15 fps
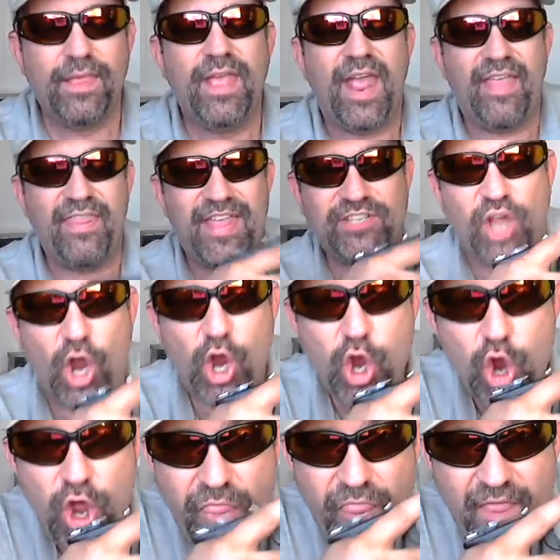And that's a
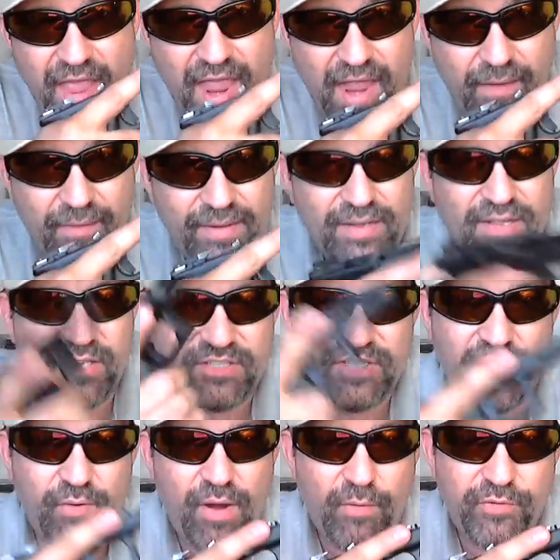good thing.
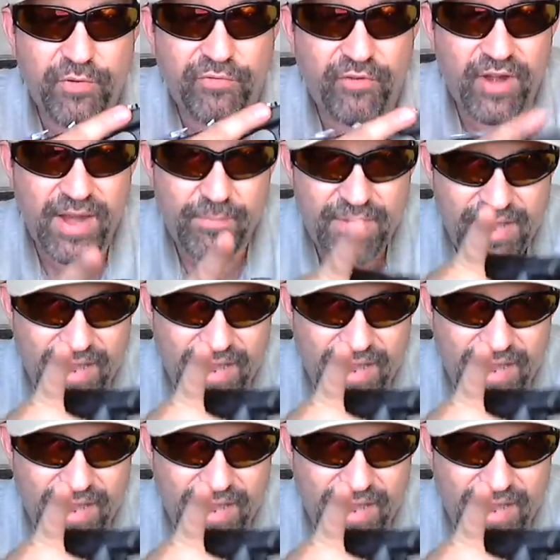Sit around with your frame,